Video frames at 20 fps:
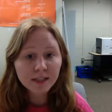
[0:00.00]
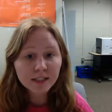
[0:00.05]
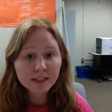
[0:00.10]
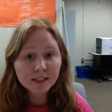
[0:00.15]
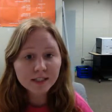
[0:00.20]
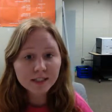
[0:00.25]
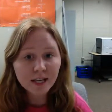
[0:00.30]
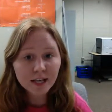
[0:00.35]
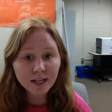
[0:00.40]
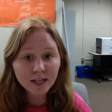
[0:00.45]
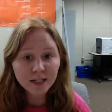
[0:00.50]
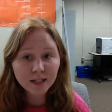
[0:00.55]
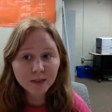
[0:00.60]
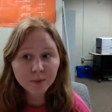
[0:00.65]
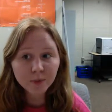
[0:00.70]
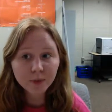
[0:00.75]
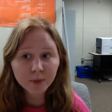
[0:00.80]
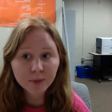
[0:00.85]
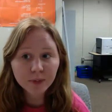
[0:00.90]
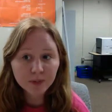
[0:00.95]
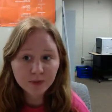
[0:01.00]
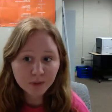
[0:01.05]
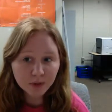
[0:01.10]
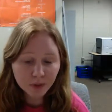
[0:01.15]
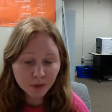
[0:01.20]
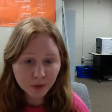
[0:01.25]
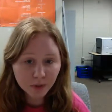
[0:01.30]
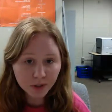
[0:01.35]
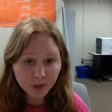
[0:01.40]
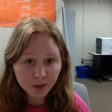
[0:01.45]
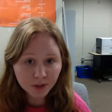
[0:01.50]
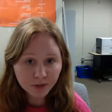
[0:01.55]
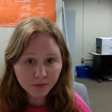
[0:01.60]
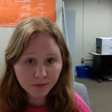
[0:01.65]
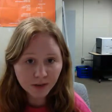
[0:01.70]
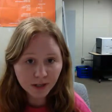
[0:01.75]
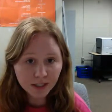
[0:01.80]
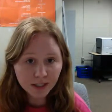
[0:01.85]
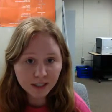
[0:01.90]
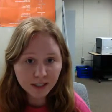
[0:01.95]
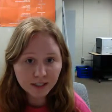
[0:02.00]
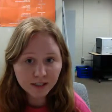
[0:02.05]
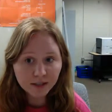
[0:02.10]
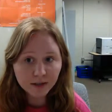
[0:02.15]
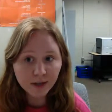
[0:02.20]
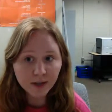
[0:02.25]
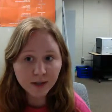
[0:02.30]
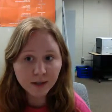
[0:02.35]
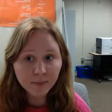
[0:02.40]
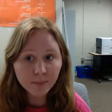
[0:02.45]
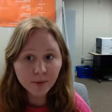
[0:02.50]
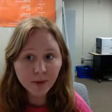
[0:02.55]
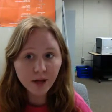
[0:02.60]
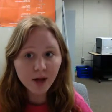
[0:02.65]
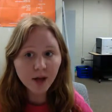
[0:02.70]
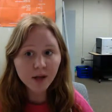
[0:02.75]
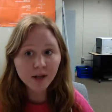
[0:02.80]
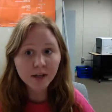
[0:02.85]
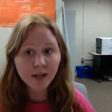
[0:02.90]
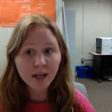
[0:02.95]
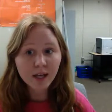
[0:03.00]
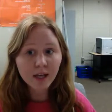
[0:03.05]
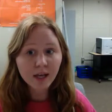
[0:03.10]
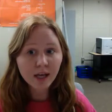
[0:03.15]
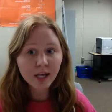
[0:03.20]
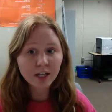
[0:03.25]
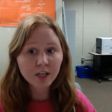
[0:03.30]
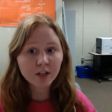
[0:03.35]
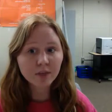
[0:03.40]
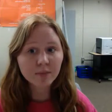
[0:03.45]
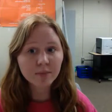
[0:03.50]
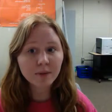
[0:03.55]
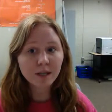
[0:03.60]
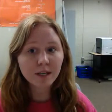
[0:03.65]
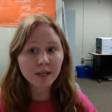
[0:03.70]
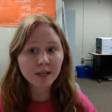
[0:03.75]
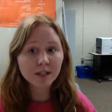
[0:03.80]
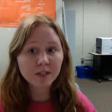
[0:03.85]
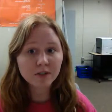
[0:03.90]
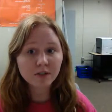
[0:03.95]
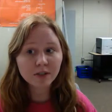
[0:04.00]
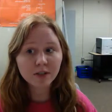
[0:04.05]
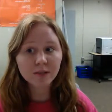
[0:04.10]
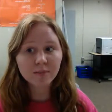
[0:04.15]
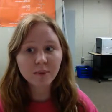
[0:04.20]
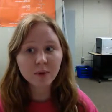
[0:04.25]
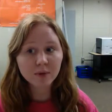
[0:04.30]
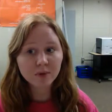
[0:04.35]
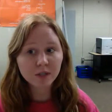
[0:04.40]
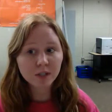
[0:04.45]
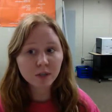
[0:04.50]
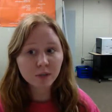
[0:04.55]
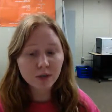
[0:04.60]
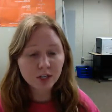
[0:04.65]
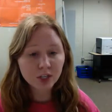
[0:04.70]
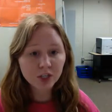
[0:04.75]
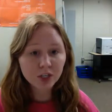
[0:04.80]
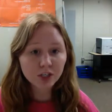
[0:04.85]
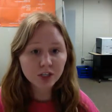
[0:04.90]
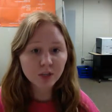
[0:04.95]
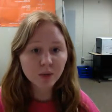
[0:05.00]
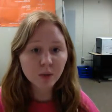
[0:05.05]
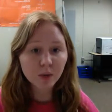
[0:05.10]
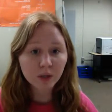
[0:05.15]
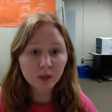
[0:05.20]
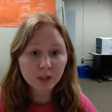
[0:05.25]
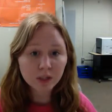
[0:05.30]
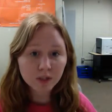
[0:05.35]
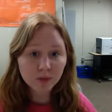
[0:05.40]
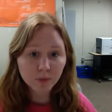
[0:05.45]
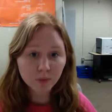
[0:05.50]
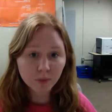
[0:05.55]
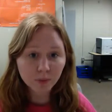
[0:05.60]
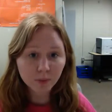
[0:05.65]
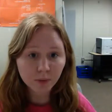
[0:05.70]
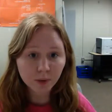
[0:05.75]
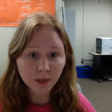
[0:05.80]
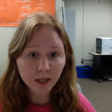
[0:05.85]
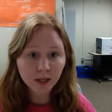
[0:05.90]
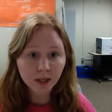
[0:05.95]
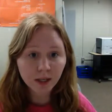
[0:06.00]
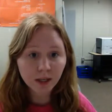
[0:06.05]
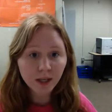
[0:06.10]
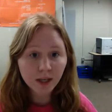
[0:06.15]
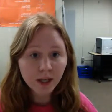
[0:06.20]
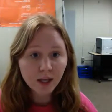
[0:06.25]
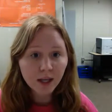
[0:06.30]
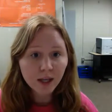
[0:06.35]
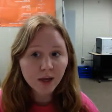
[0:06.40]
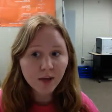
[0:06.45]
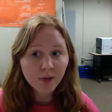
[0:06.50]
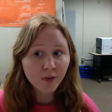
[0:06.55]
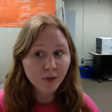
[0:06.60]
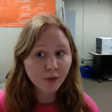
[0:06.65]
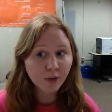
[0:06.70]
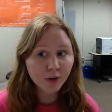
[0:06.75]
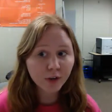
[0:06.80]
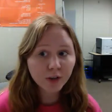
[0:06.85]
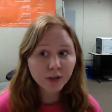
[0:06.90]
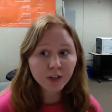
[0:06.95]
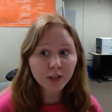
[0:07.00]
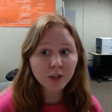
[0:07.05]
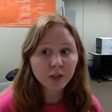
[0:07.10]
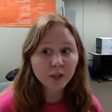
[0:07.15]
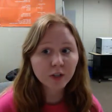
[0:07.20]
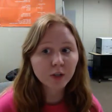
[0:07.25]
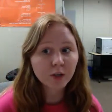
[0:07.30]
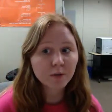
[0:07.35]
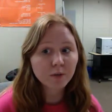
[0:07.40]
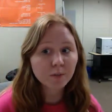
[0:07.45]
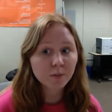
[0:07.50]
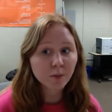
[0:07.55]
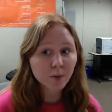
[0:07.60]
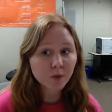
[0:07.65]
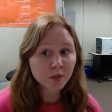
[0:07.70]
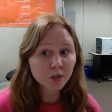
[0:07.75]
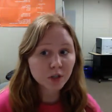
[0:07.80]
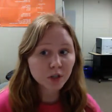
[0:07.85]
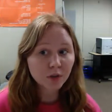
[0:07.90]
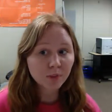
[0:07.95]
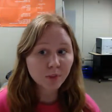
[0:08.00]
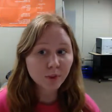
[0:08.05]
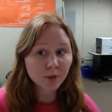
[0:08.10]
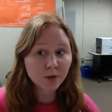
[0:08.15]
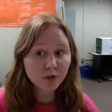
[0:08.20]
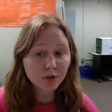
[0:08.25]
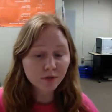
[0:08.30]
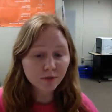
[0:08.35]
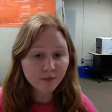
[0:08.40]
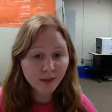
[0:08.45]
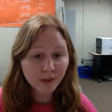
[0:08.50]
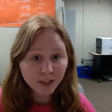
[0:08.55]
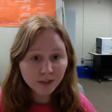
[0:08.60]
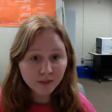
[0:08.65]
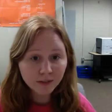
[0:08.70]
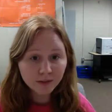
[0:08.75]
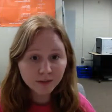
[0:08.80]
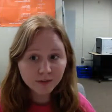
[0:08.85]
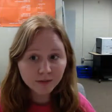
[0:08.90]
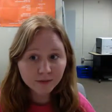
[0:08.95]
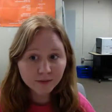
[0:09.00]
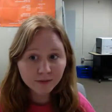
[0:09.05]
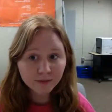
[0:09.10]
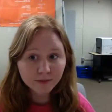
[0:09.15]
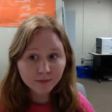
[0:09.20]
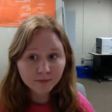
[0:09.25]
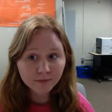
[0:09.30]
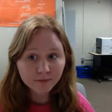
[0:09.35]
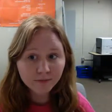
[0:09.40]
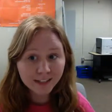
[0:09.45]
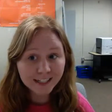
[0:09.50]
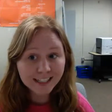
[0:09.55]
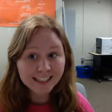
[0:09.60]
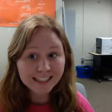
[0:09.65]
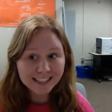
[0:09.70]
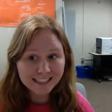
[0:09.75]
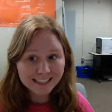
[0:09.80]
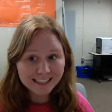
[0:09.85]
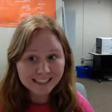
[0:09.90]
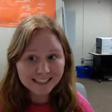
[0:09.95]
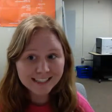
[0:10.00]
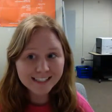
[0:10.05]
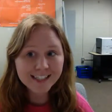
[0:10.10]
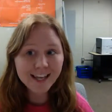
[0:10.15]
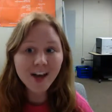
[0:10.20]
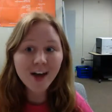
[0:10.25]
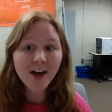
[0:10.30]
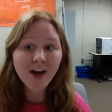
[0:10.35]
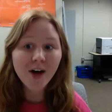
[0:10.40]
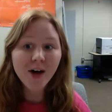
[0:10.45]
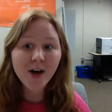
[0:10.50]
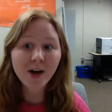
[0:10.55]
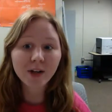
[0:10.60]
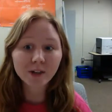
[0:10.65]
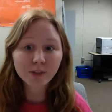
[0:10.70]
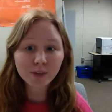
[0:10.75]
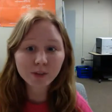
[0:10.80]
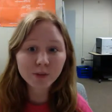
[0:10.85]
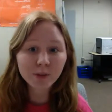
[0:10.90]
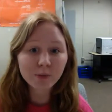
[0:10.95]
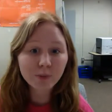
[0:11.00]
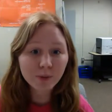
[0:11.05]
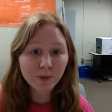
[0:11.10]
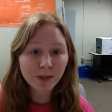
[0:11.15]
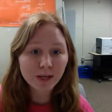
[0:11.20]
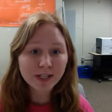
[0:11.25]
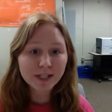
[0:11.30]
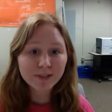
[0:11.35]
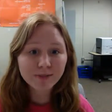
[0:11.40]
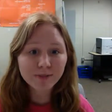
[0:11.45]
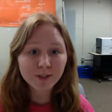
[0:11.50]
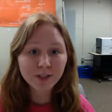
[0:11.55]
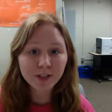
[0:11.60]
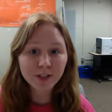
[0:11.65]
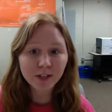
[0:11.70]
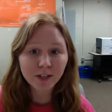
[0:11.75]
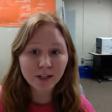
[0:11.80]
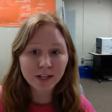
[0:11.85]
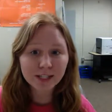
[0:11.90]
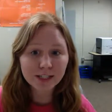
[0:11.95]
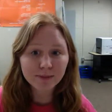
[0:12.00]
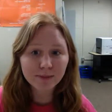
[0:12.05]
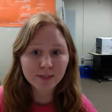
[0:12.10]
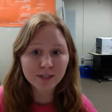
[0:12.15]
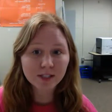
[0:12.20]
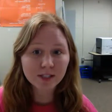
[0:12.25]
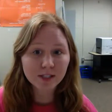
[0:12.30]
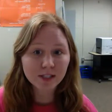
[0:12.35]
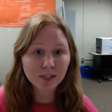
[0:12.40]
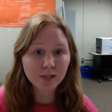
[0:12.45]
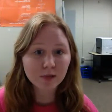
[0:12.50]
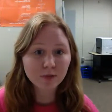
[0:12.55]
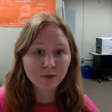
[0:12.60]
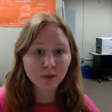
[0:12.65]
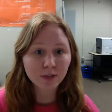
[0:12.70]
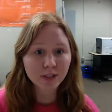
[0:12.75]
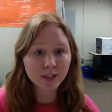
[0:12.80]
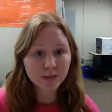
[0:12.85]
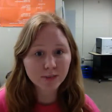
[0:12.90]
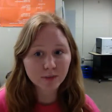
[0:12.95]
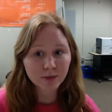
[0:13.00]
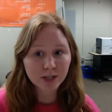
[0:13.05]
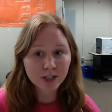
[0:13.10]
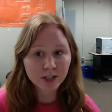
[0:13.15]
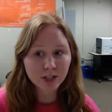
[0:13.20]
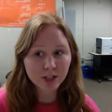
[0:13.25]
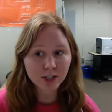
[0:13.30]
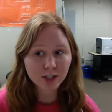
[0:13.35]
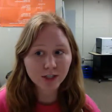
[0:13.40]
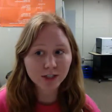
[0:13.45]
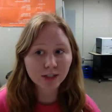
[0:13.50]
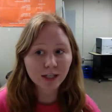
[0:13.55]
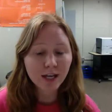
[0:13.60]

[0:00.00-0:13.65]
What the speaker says: Second, we're going to record your findings on a blog, and you're going to be answering the posted questions according to the rubric. Third, you're going to be posting your poetry findings on Google Plus for your classmates to use for inspiration.